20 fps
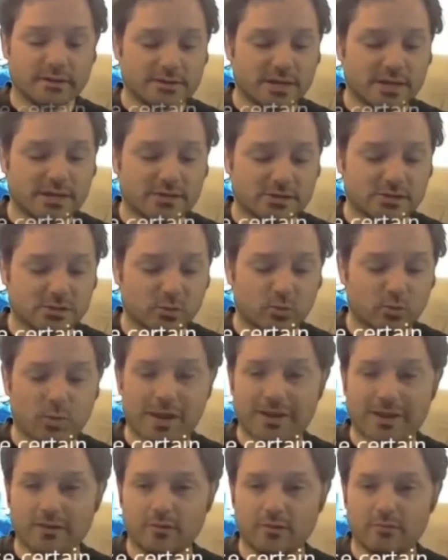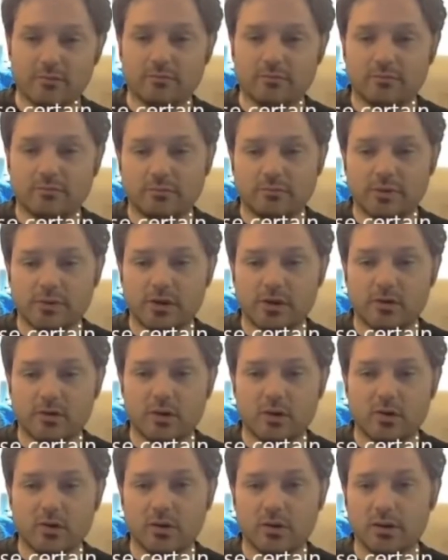it's not just a random,
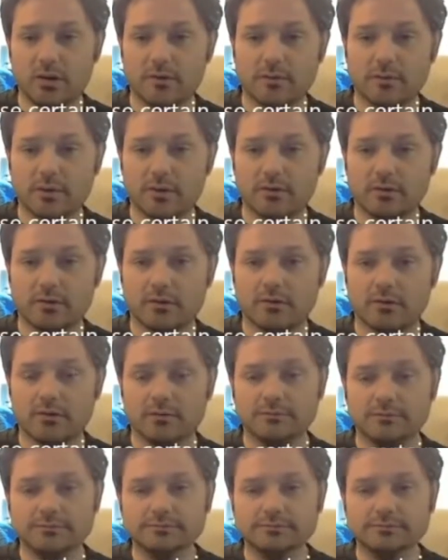I'm going to,